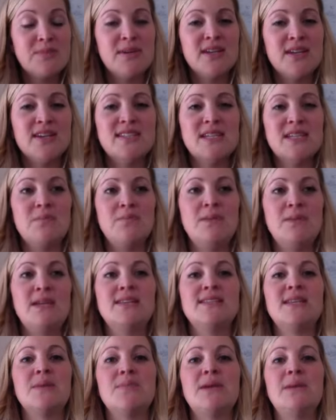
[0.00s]
because it
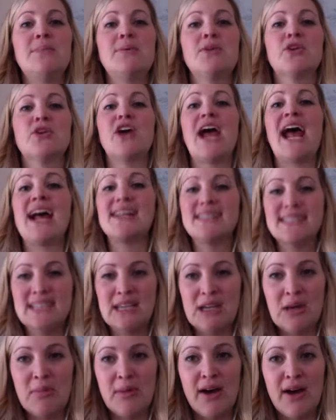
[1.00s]
means that people are
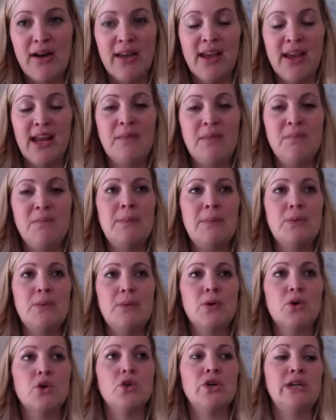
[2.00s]
asking about it and people
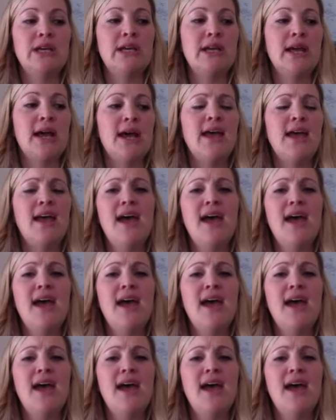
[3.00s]
are looking at,